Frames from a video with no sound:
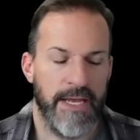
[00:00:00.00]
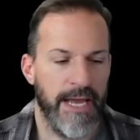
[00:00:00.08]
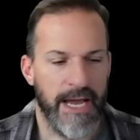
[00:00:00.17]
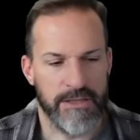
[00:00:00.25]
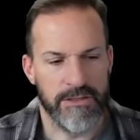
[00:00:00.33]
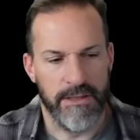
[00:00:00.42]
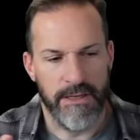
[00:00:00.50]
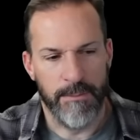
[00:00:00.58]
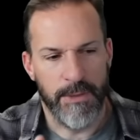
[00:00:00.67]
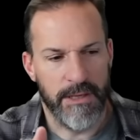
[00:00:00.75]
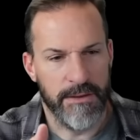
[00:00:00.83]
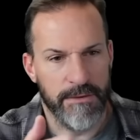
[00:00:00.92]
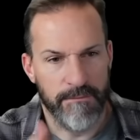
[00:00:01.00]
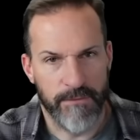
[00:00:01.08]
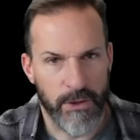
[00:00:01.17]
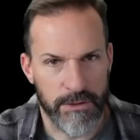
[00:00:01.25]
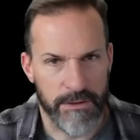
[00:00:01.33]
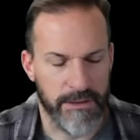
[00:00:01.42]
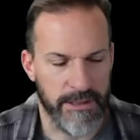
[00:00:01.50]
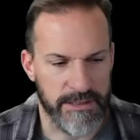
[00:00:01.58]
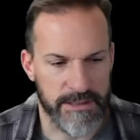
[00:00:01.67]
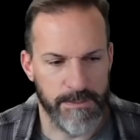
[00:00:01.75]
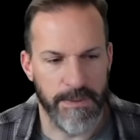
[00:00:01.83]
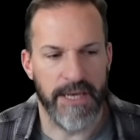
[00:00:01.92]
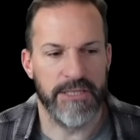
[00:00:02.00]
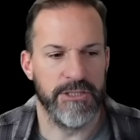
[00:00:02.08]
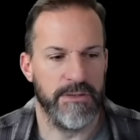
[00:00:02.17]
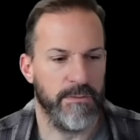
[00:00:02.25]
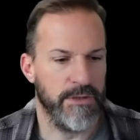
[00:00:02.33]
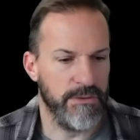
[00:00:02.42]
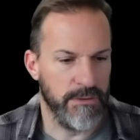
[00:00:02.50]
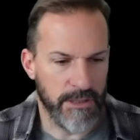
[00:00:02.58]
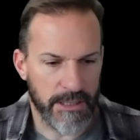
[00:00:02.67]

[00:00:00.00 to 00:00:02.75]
actually, upon further inspection, when you look